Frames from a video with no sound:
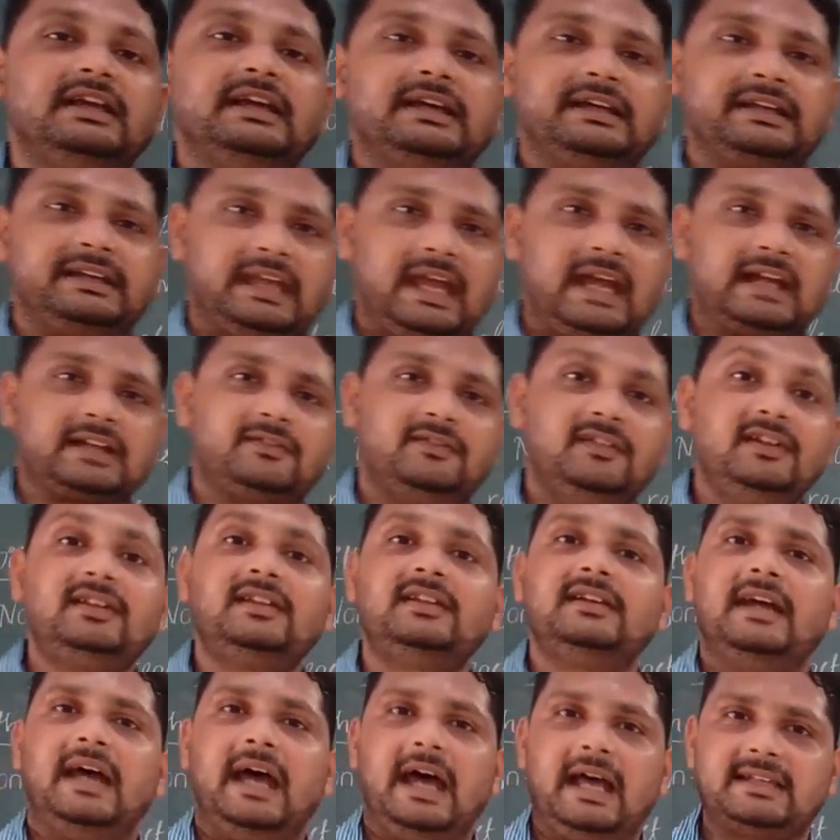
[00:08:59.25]
react with
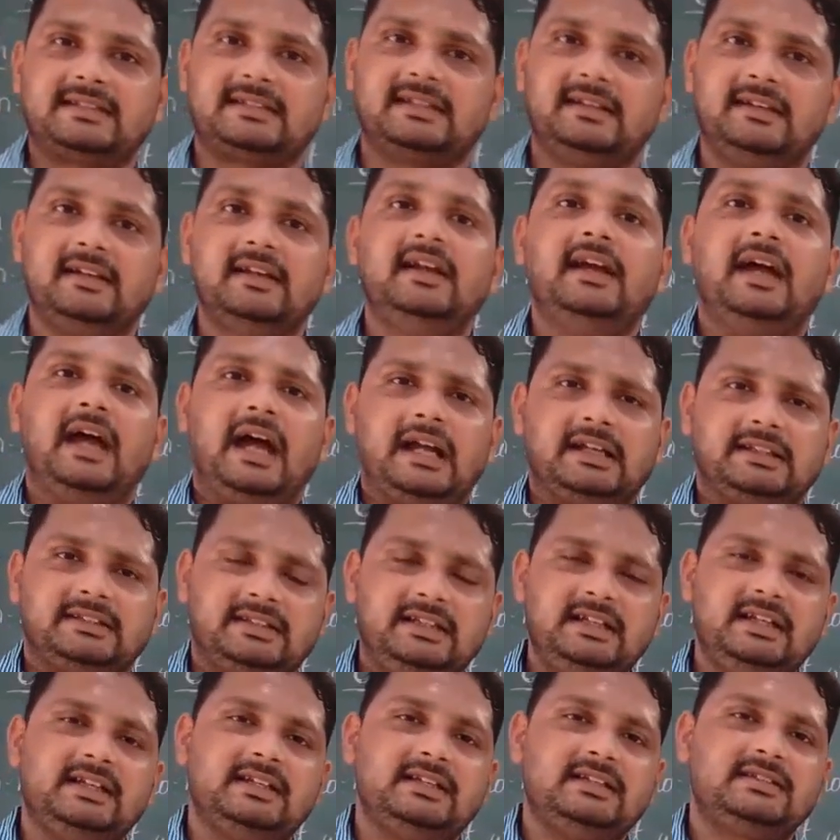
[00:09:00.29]
acid, and
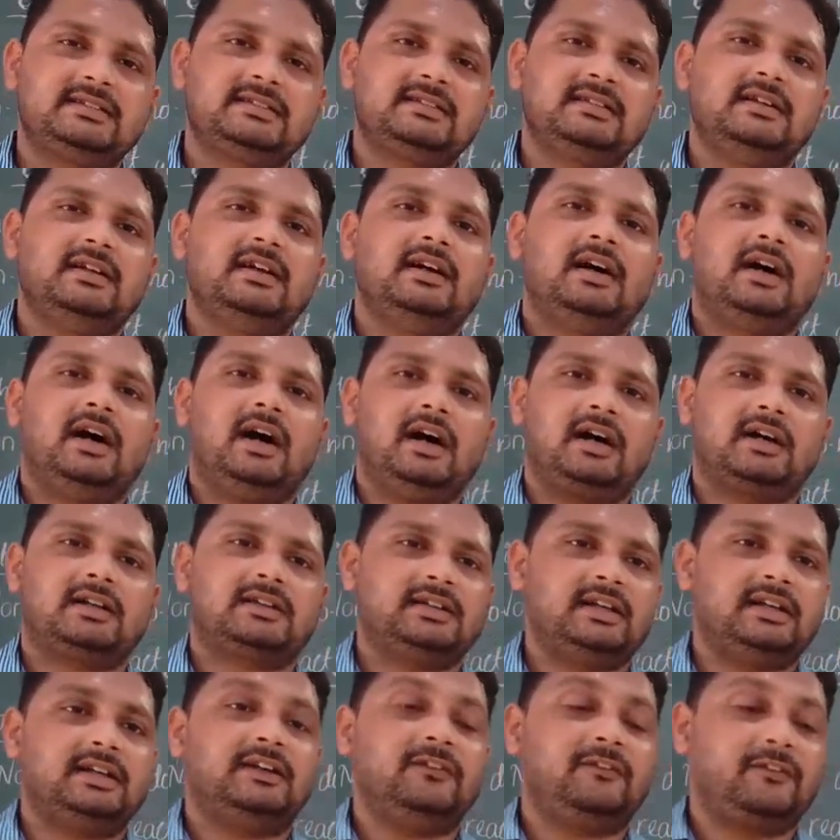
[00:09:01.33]
these are the
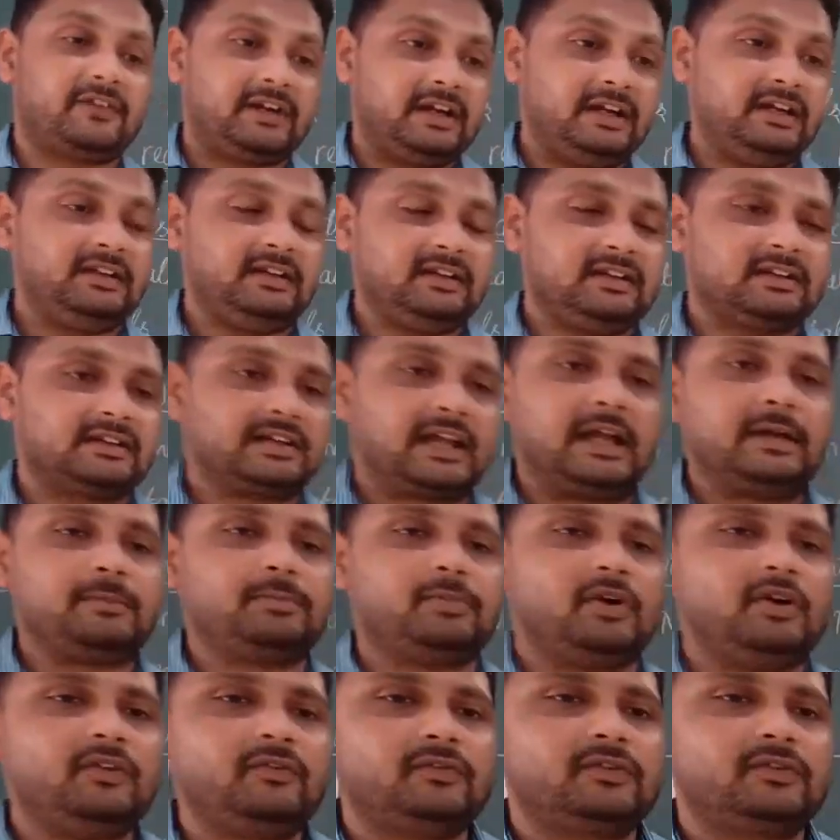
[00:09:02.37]
different type of